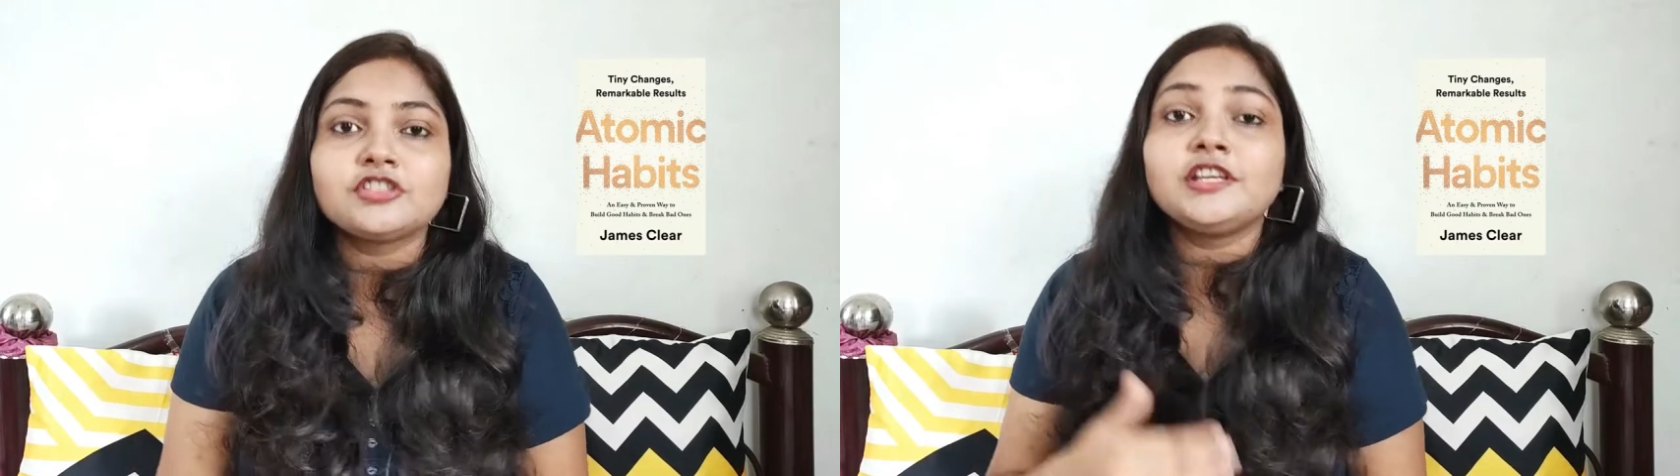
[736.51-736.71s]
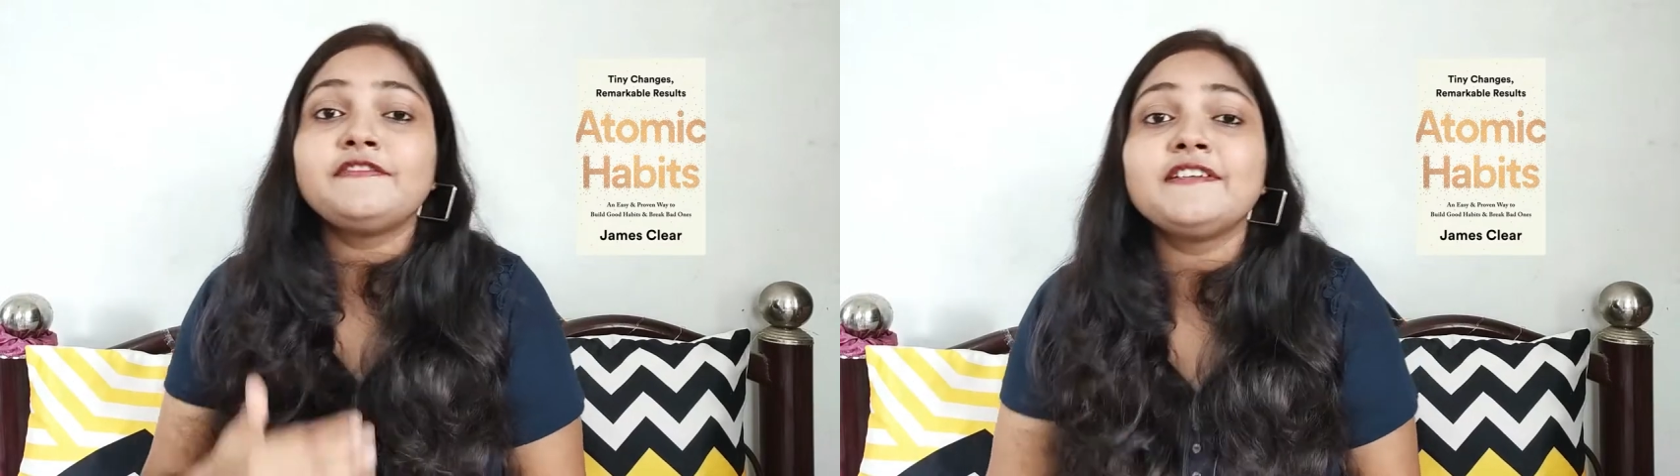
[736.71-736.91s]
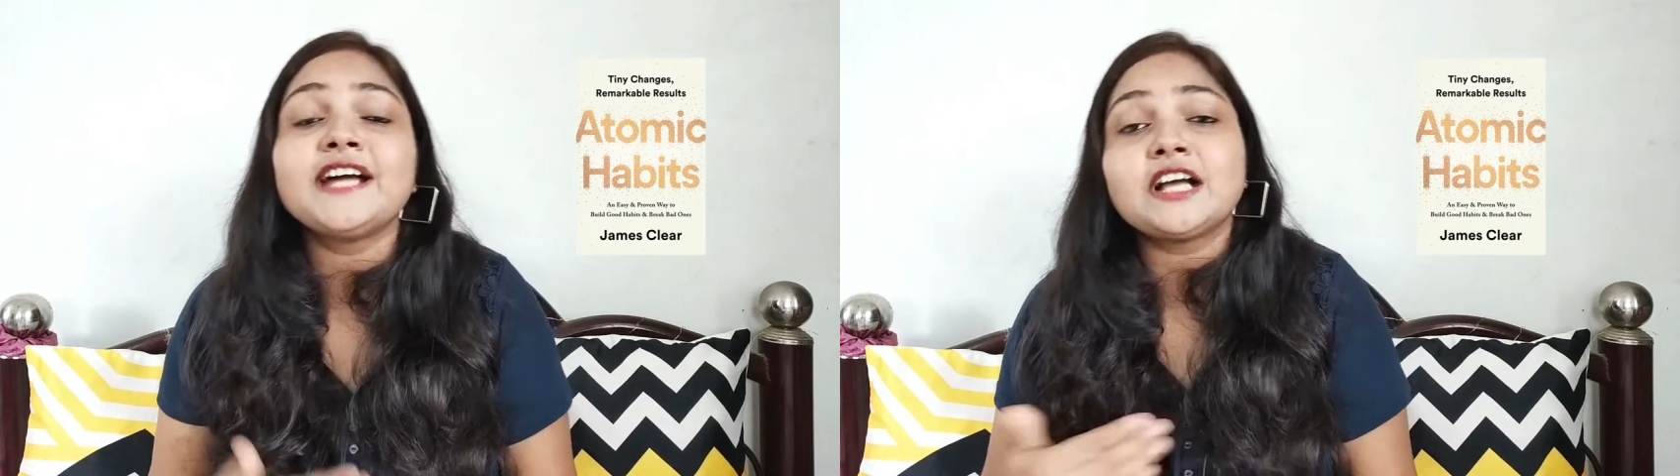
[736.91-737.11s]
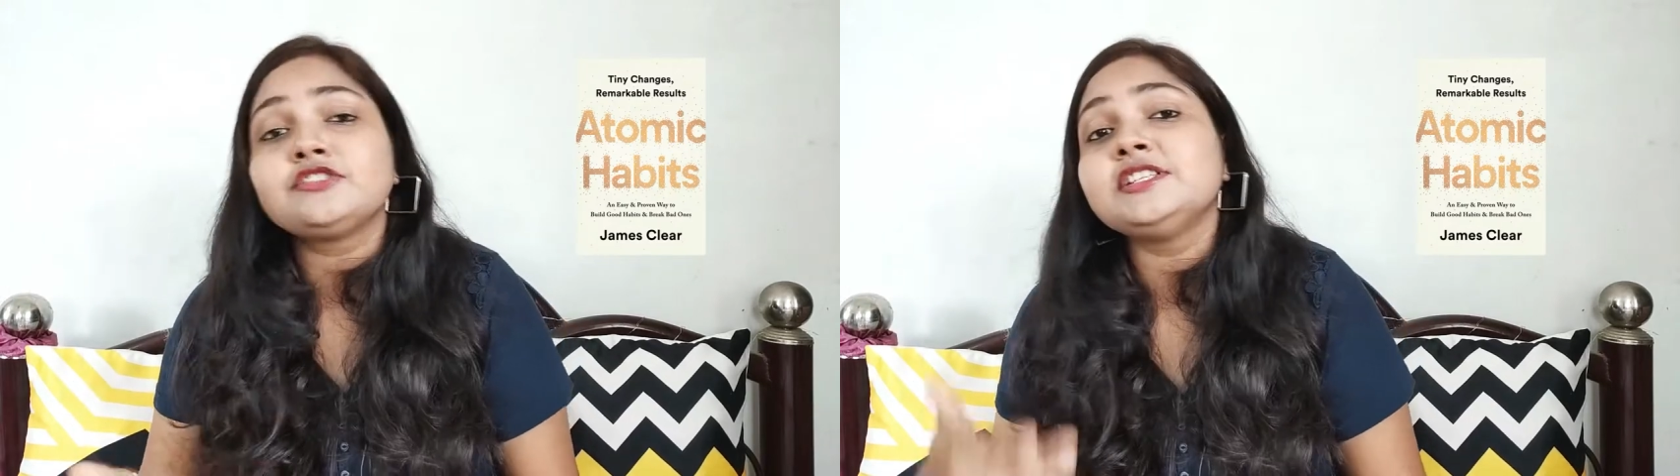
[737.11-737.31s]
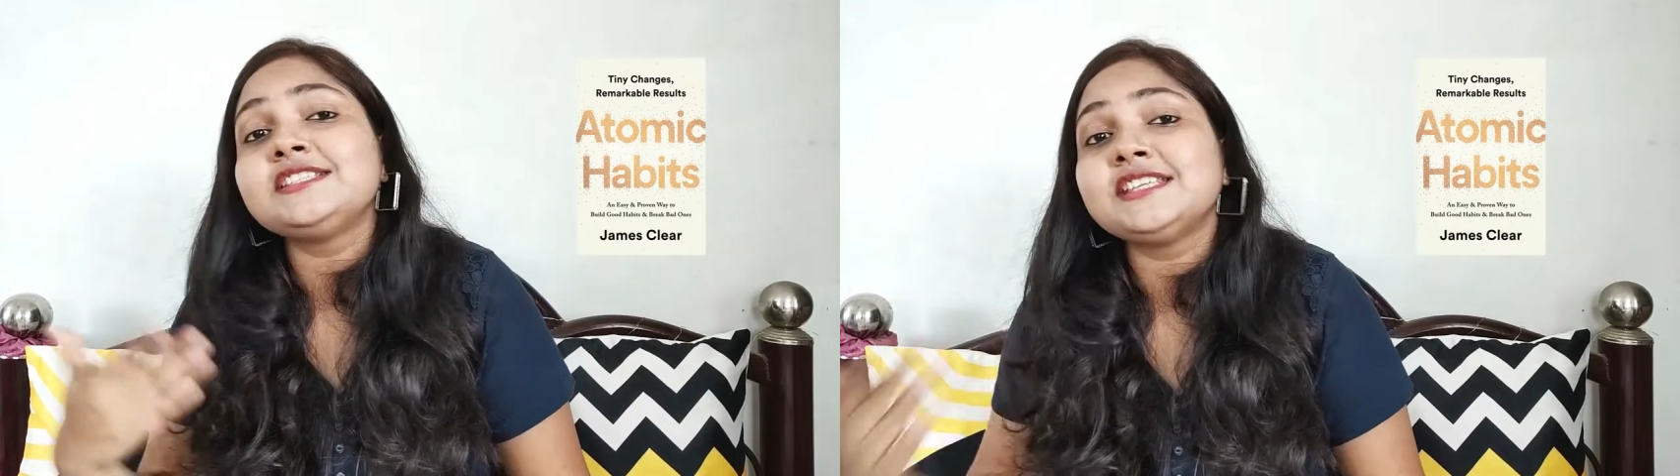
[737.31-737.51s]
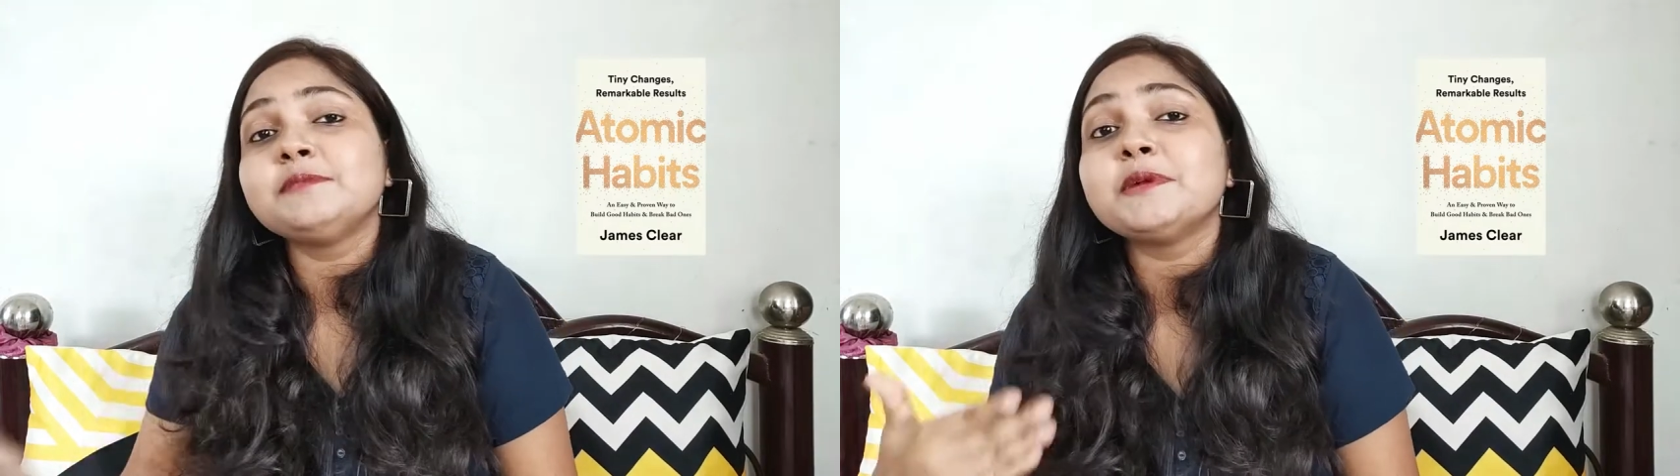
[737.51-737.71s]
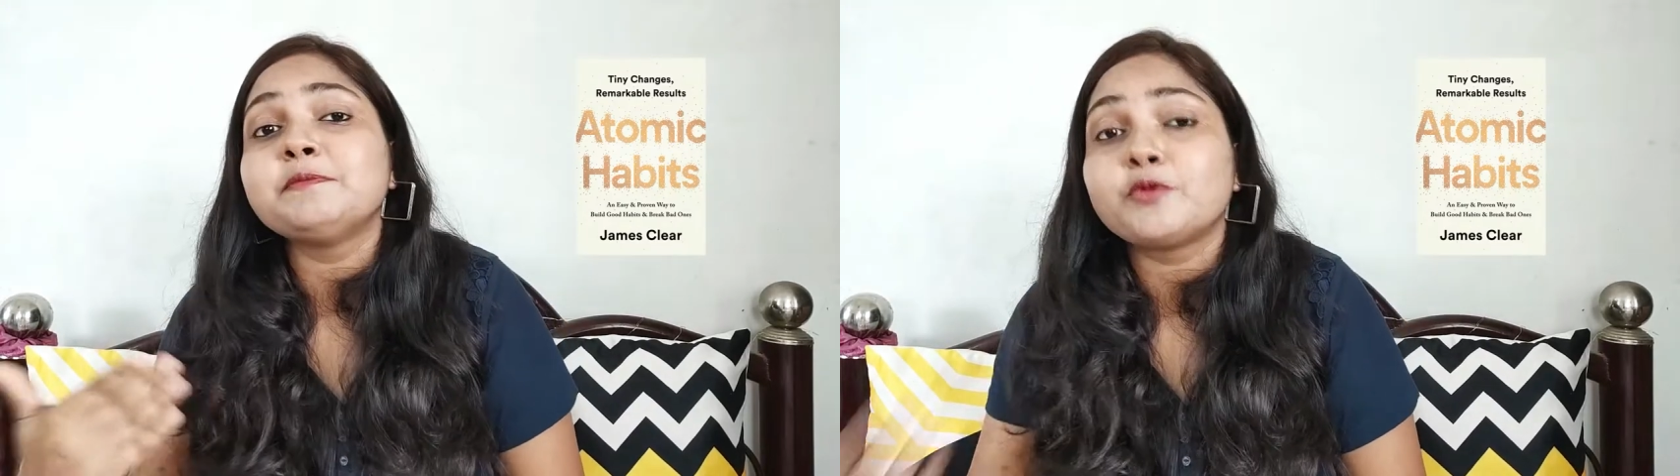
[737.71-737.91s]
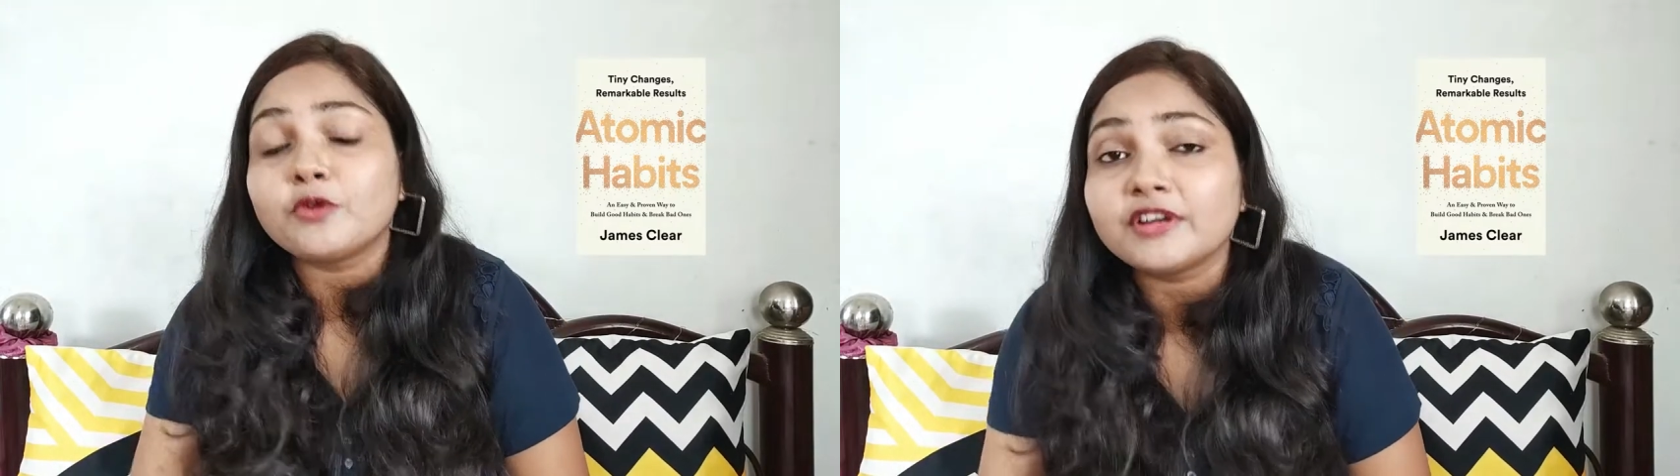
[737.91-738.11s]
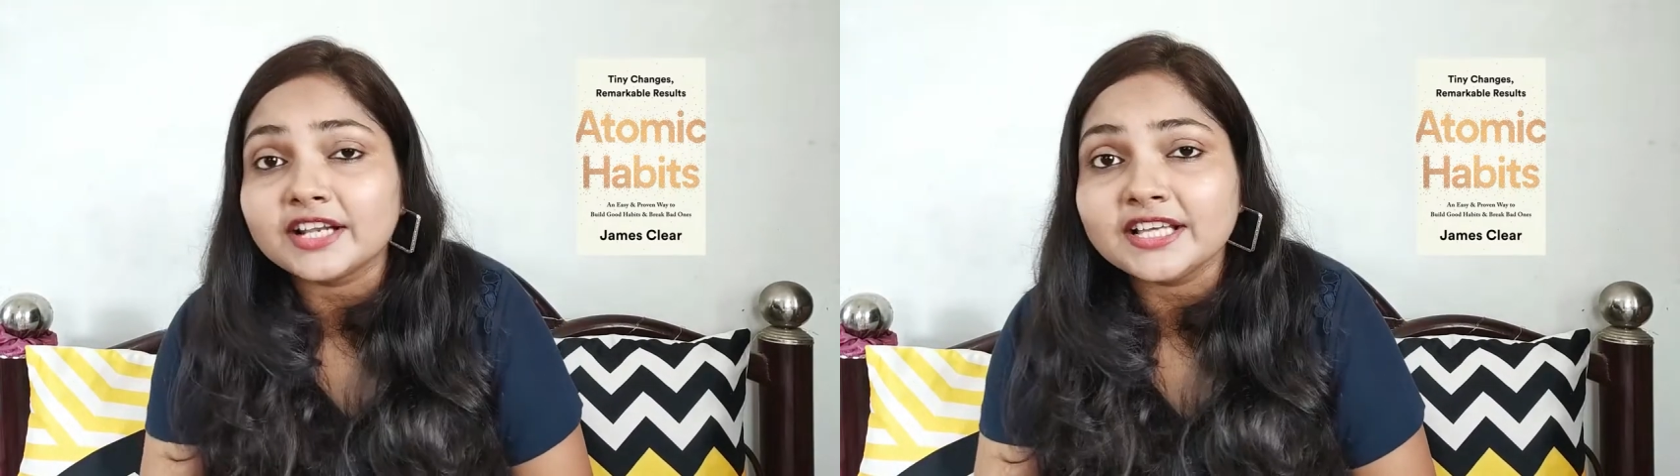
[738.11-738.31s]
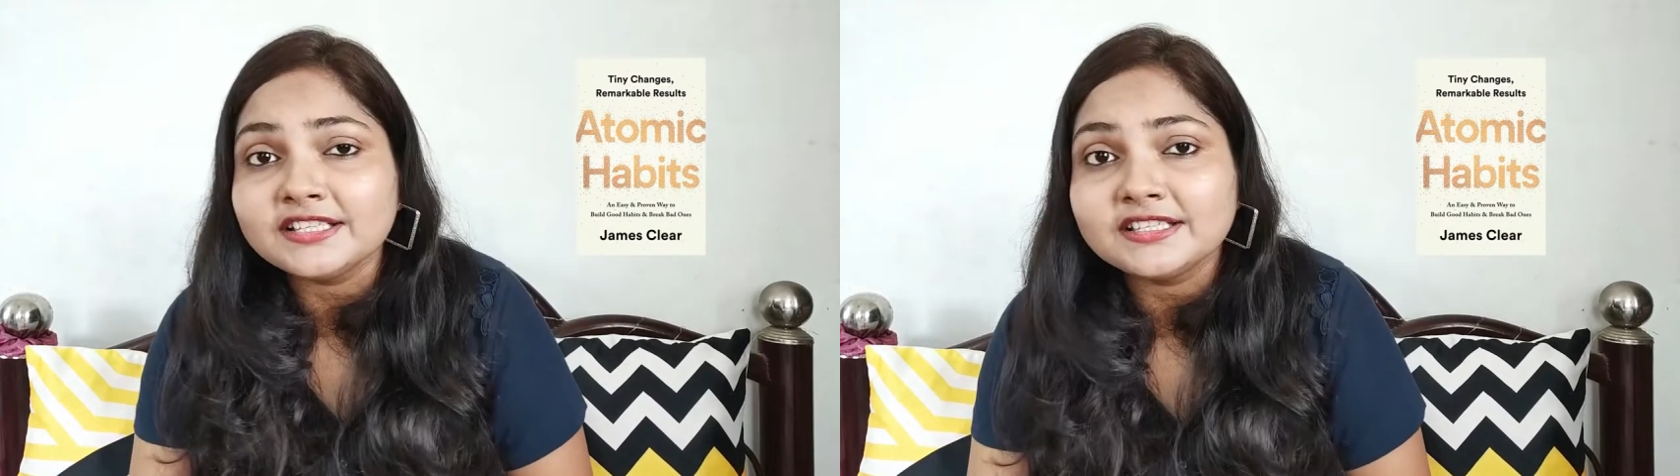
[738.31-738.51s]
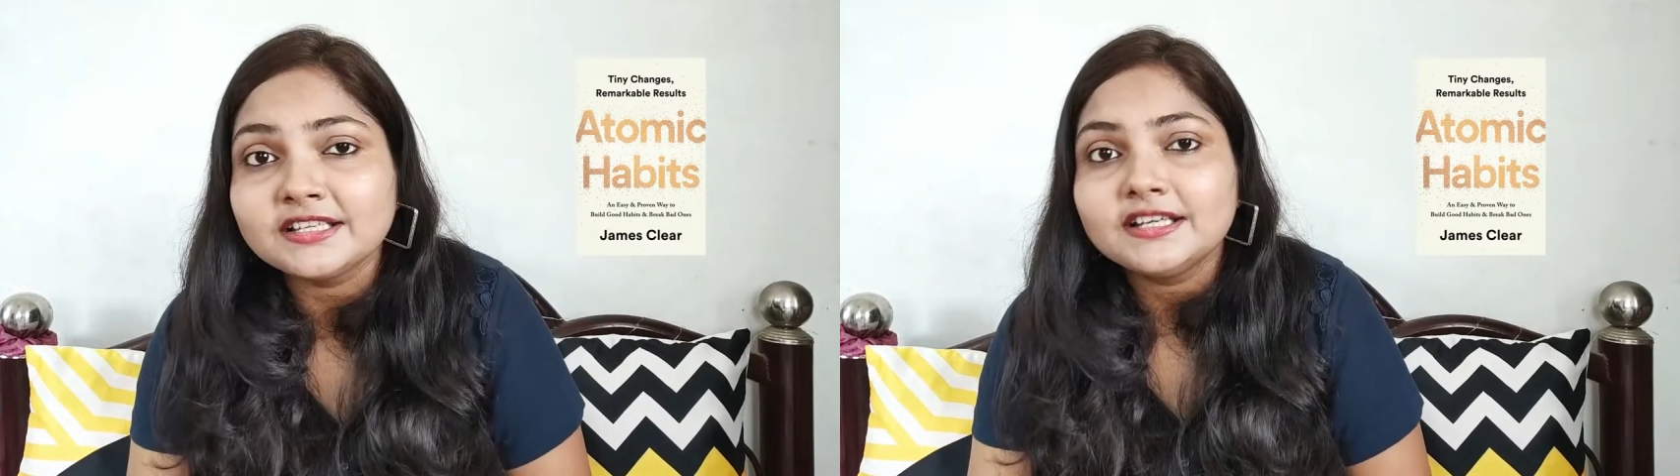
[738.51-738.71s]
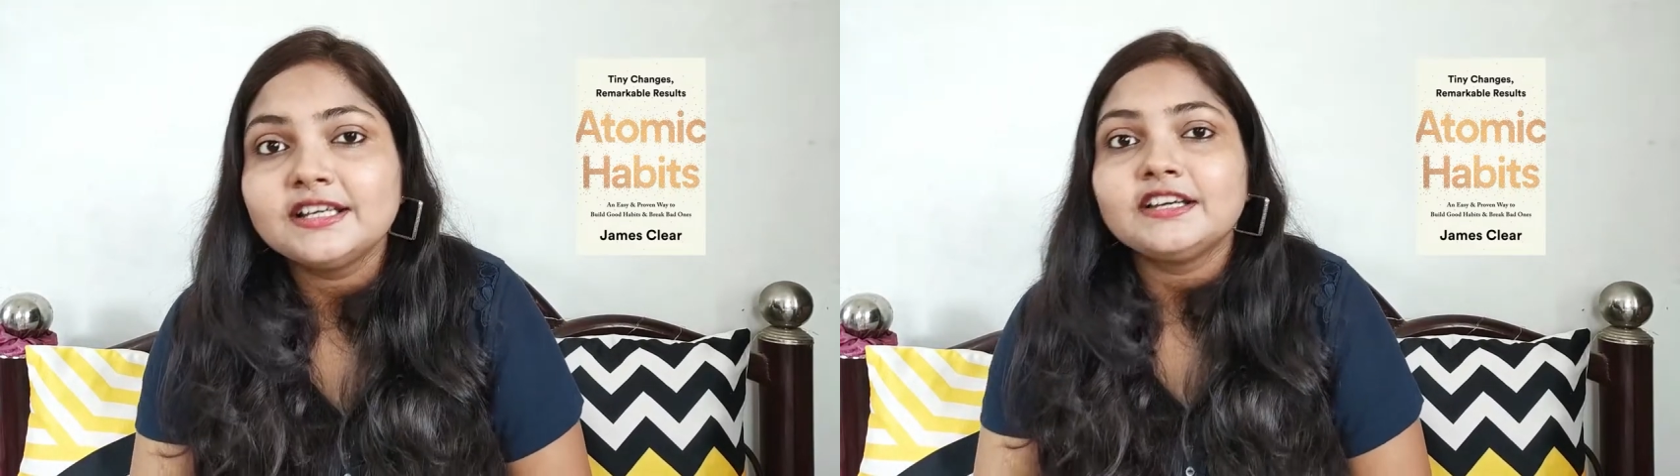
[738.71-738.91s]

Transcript: So if I actually see my progress